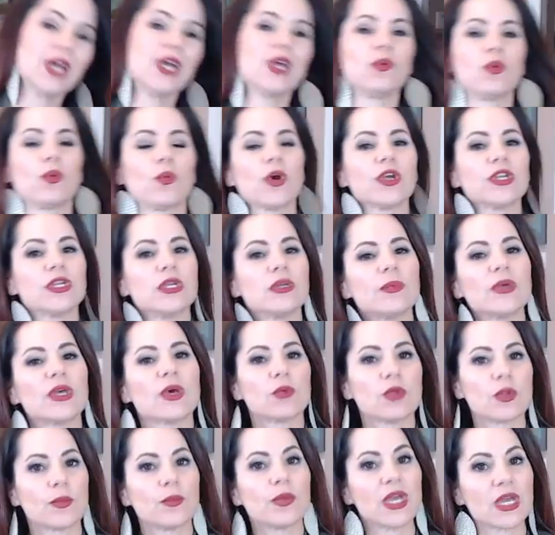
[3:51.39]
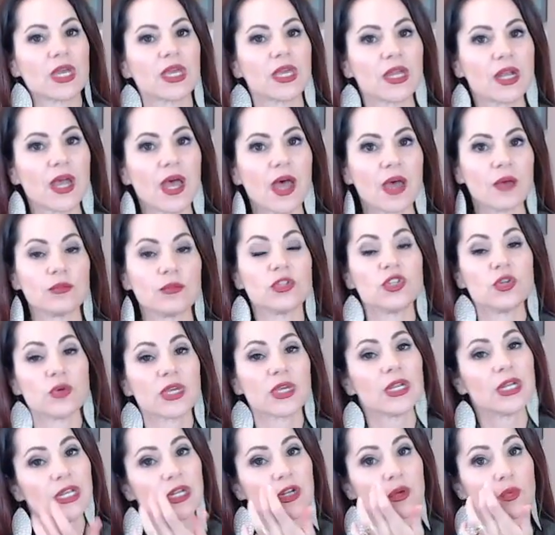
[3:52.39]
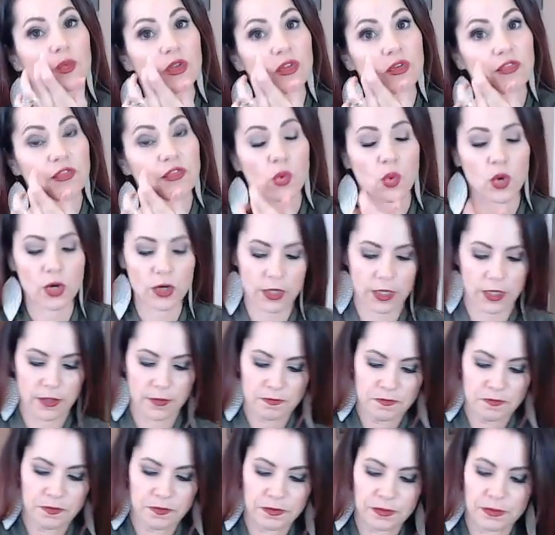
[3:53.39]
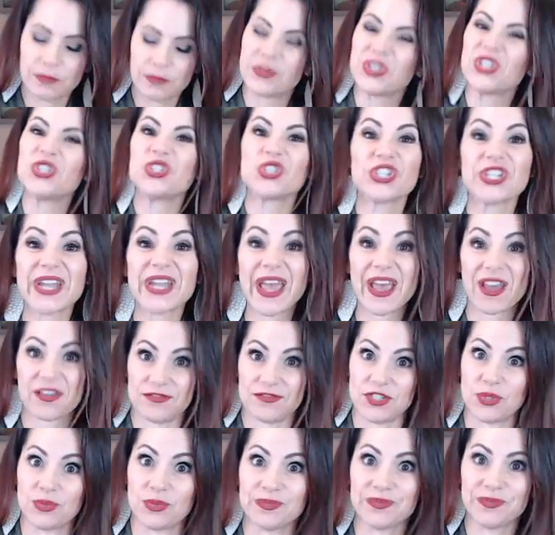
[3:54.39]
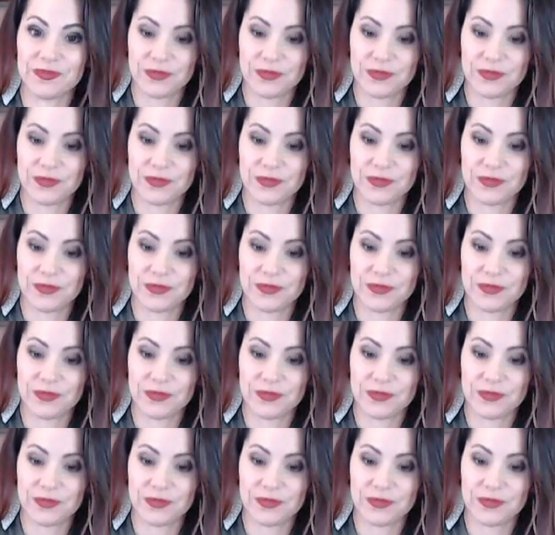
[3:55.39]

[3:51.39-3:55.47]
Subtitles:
We want you to be able to pick it up. You can eat it with a fork, but you shouldn't have to.